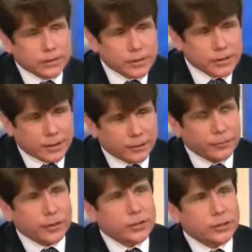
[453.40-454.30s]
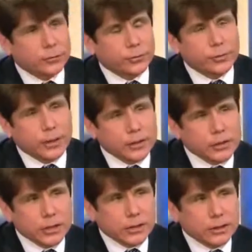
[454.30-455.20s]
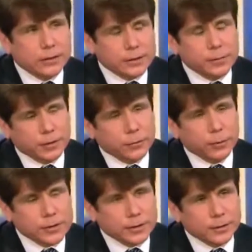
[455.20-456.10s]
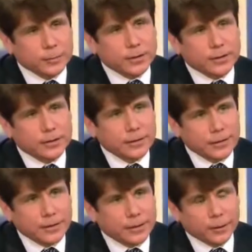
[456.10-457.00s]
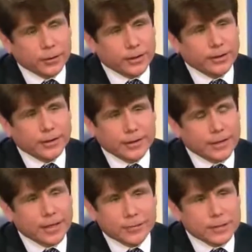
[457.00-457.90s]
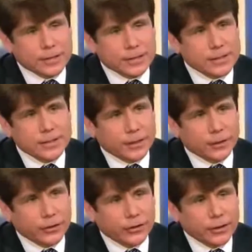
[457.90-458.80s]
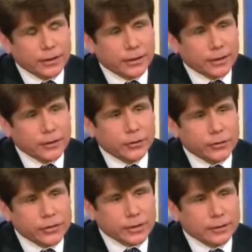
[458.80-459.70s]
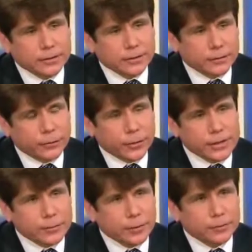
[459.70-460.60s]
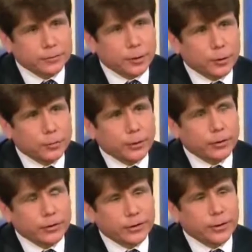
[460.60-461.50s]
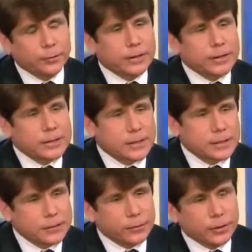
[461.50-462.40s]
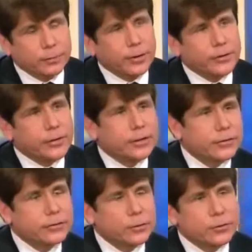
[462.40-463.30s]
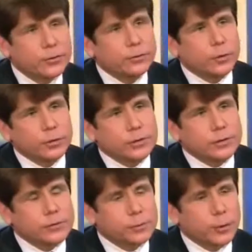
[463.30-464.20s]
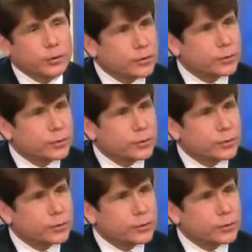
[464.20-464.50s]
she's caring for our children. She is unfortunately depicted, in a light that obviously is not her. You know, there's a phrase from a poem by Rudyard Kipling that says, "If you can bear to hear the truth you've spoken,